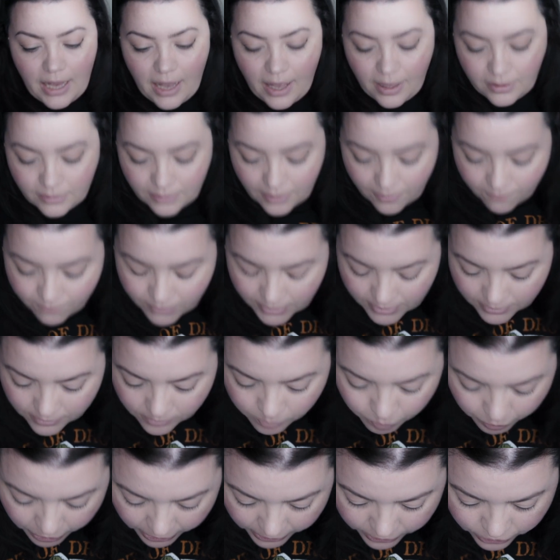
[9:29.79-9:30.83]
I love this
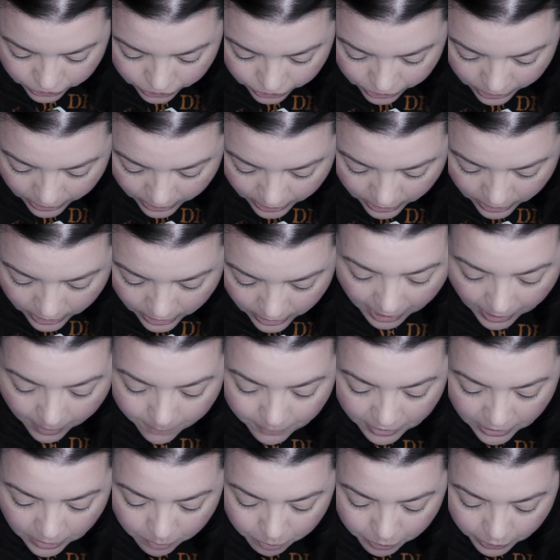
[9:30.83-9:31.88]
brush. I'm
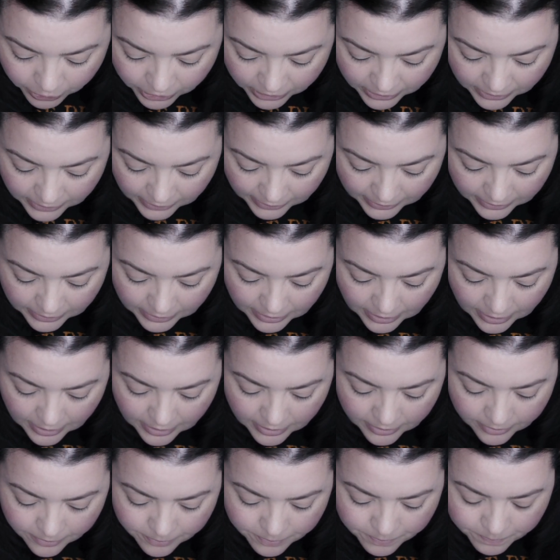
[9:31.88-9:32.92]
gonna put it in
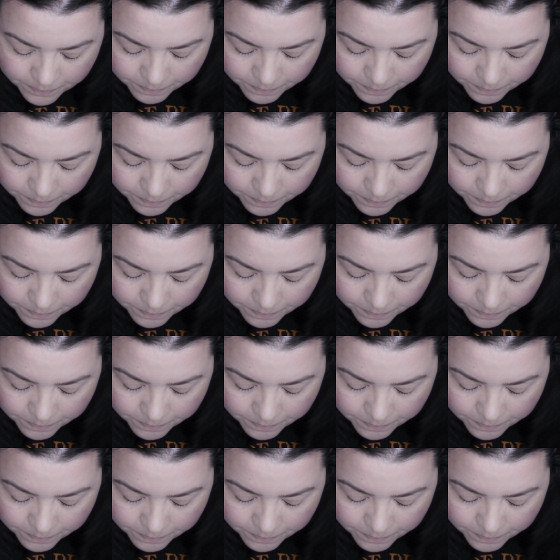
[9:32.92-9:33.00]
a